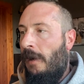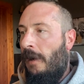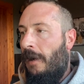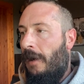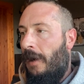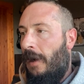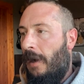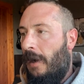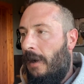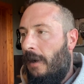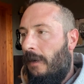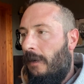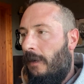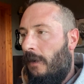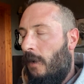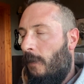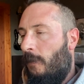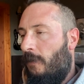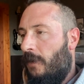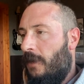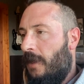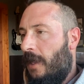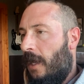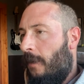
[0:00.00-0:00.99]

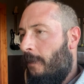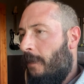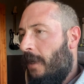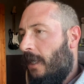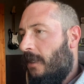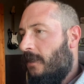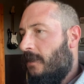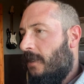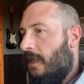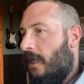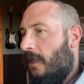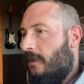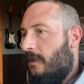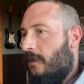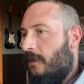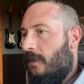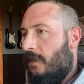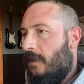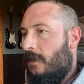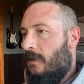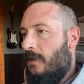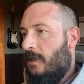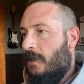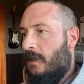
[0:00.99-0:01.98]
Hopefully that makes sense and
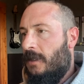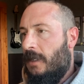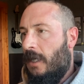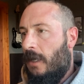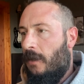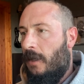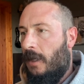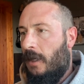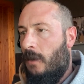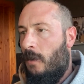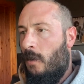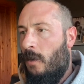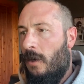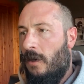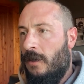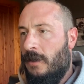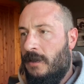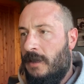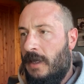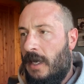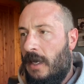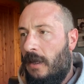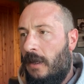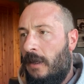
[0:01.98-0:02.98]
didn't just sound like a word
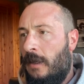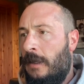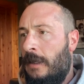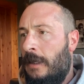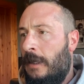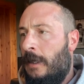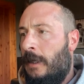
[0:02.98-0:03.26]
salad.